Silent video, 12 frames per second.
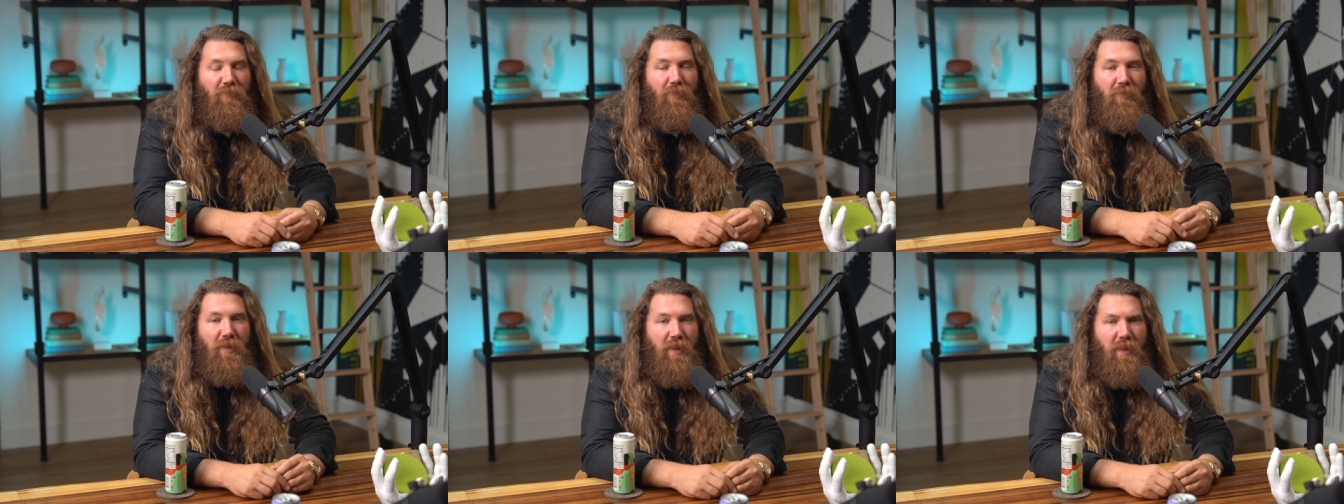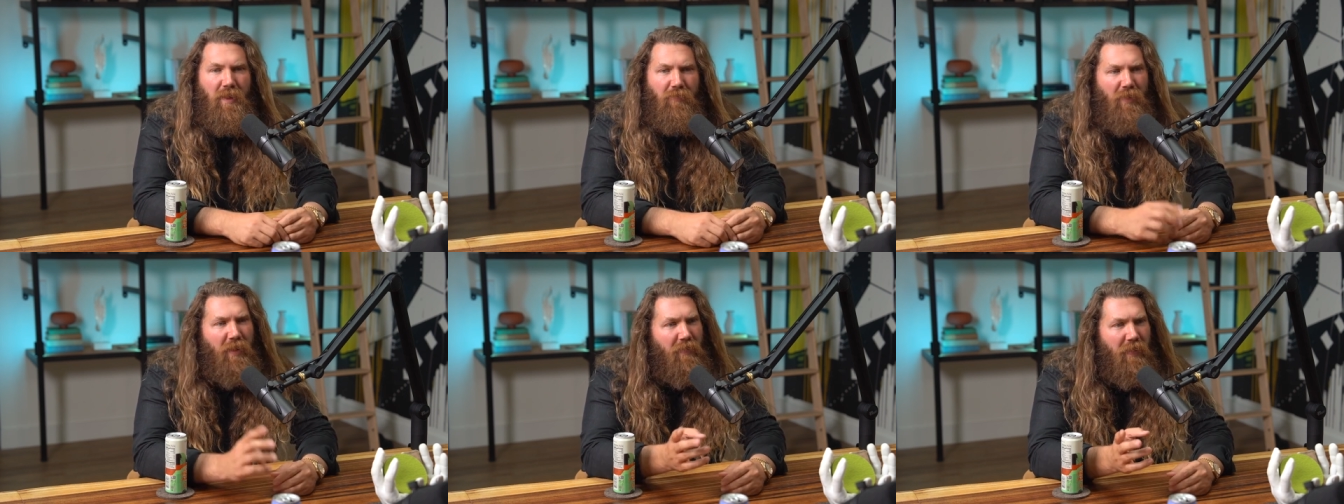So
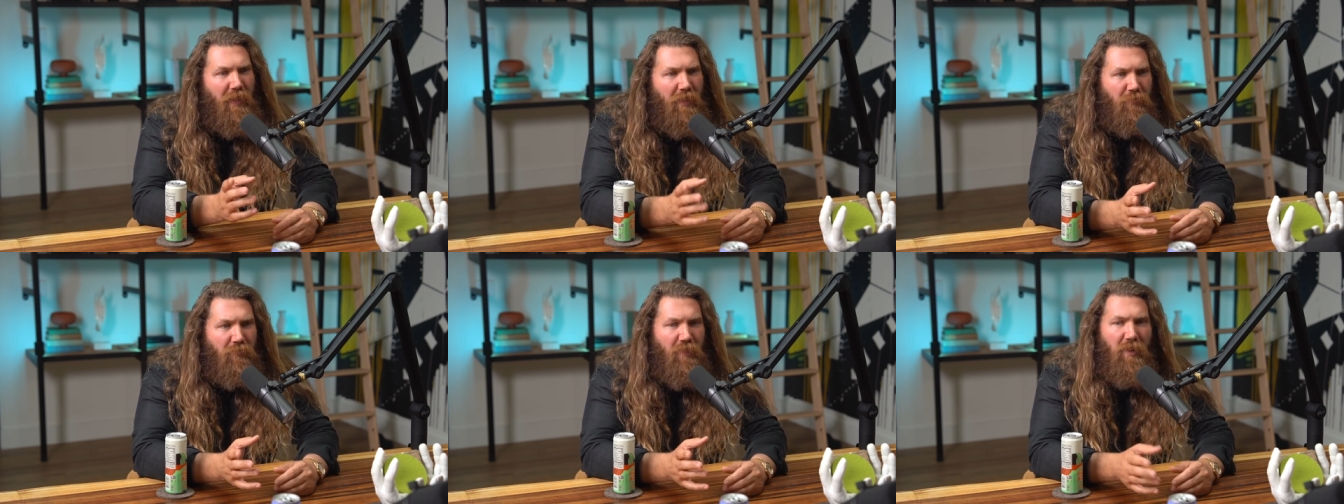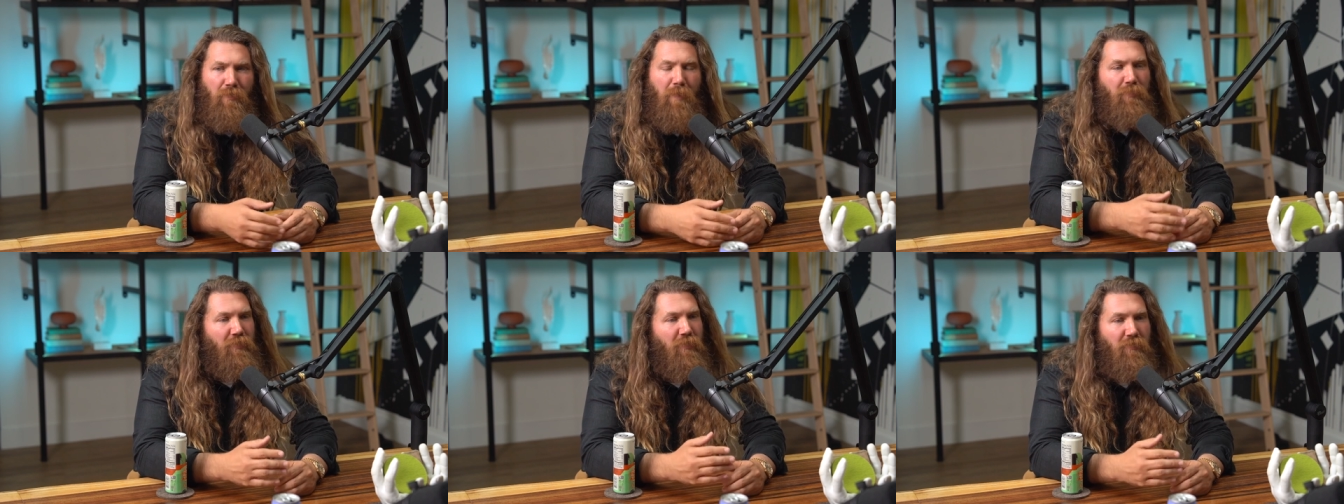he's like, hey, that guy who was there
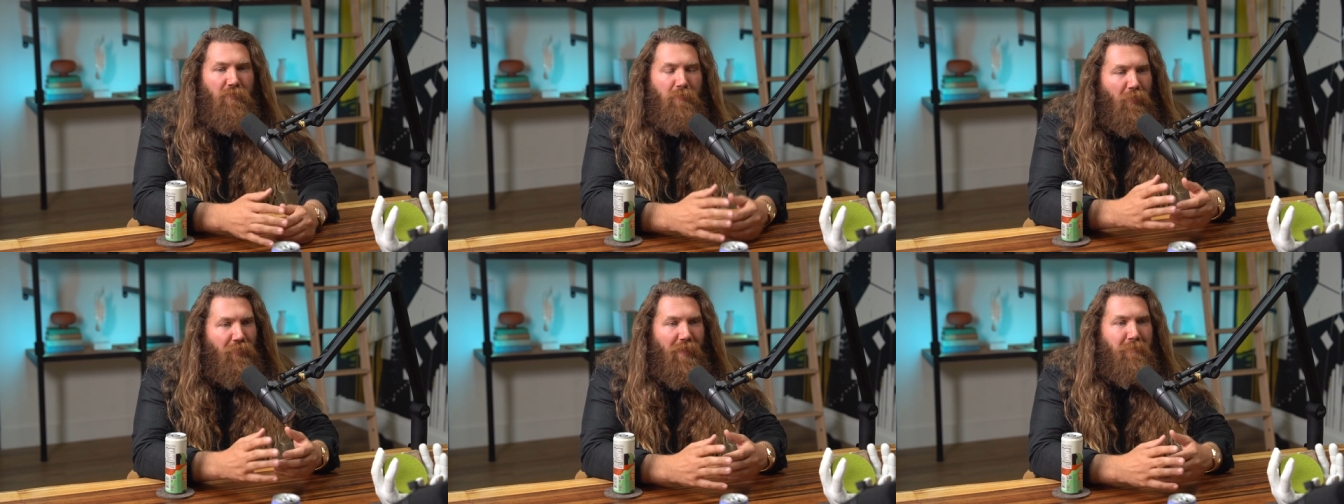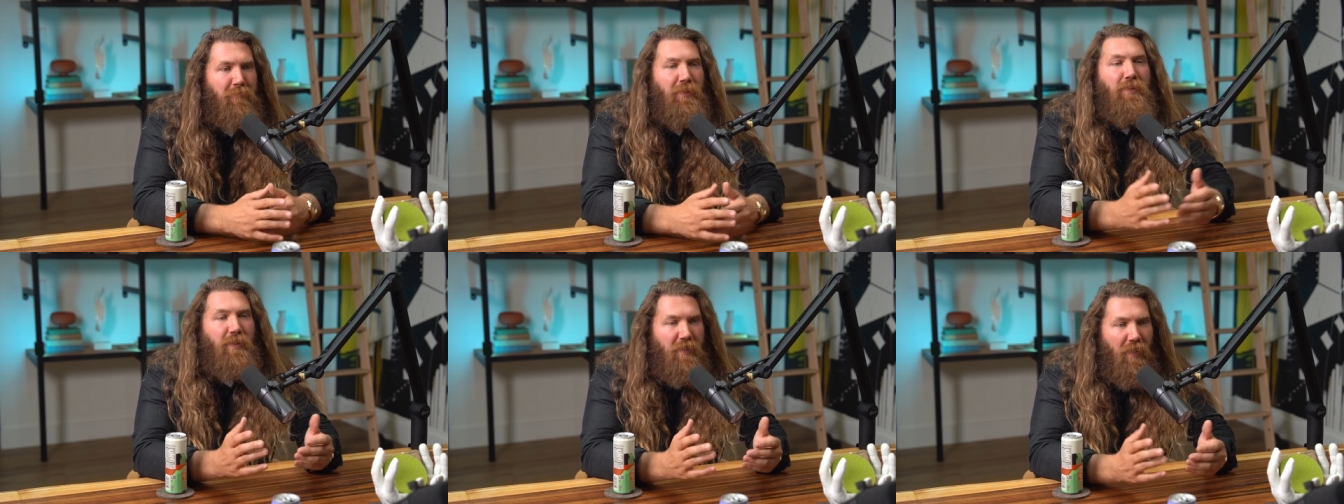represents this multi
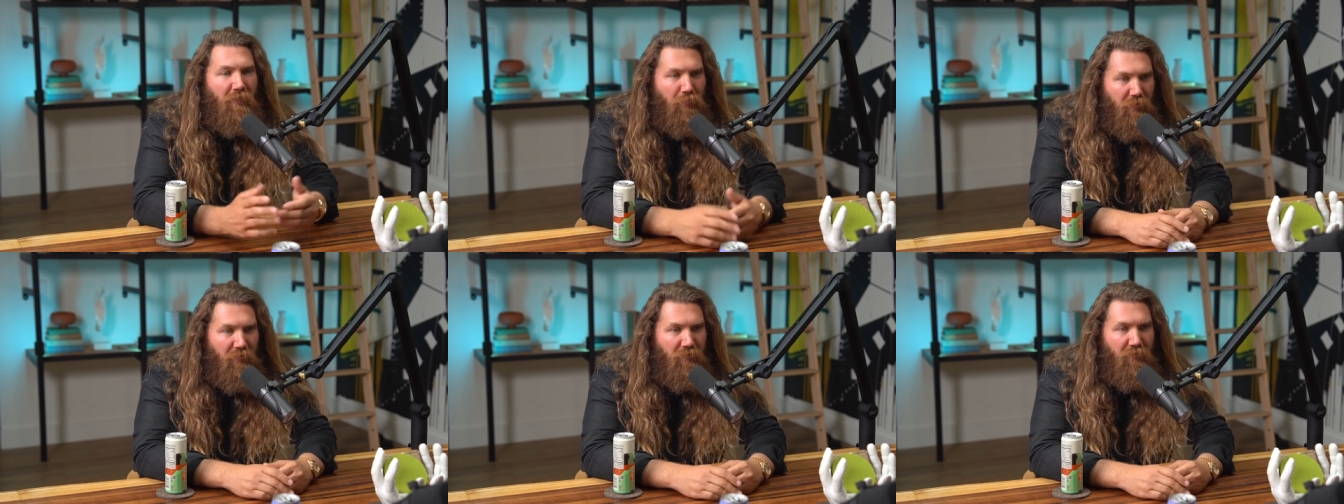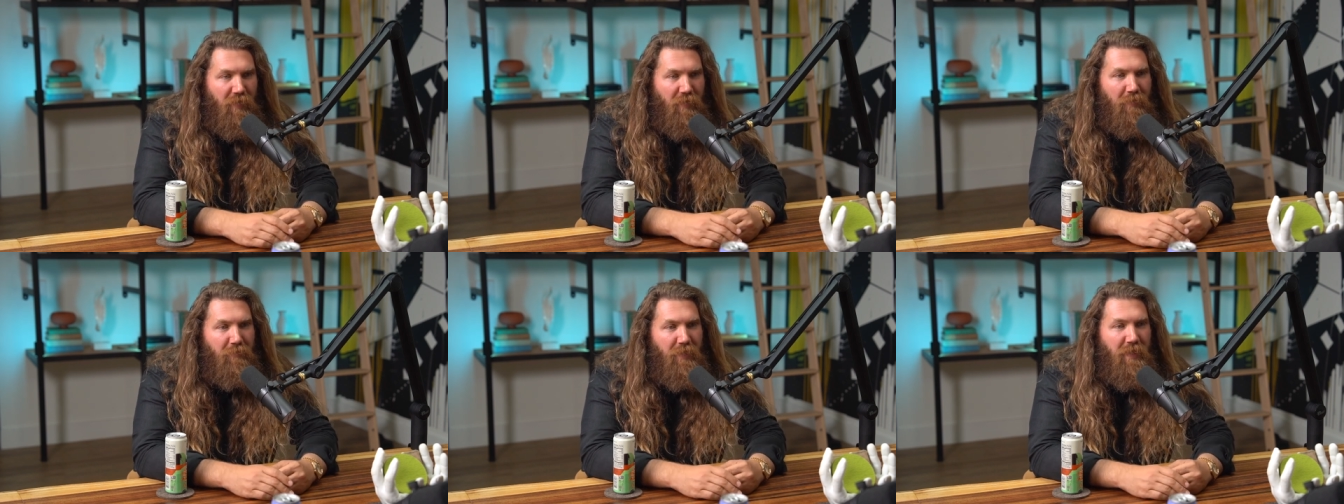billion dollar real estate
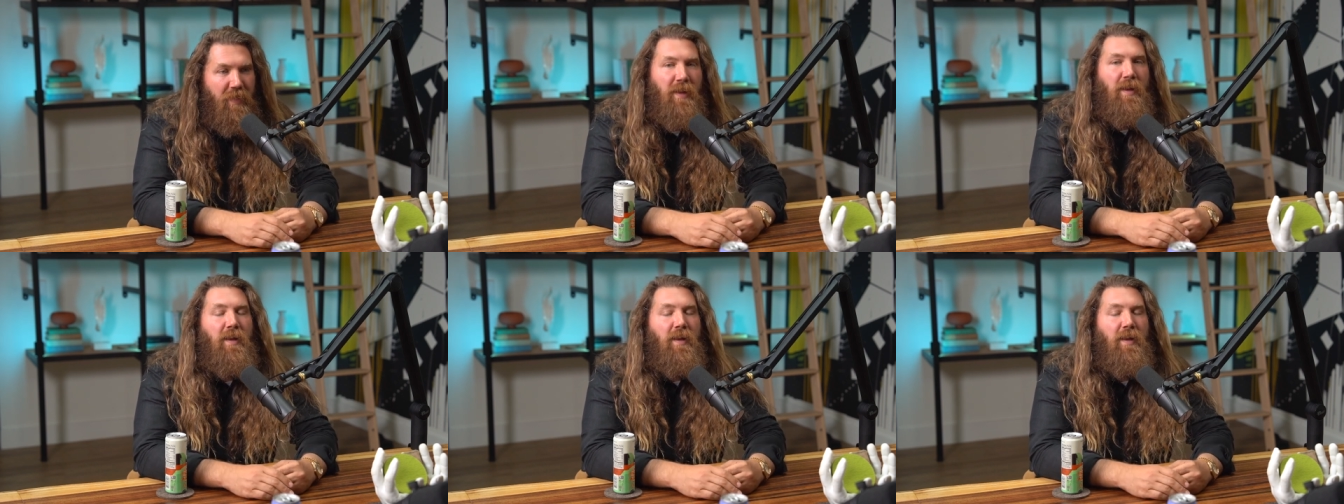company.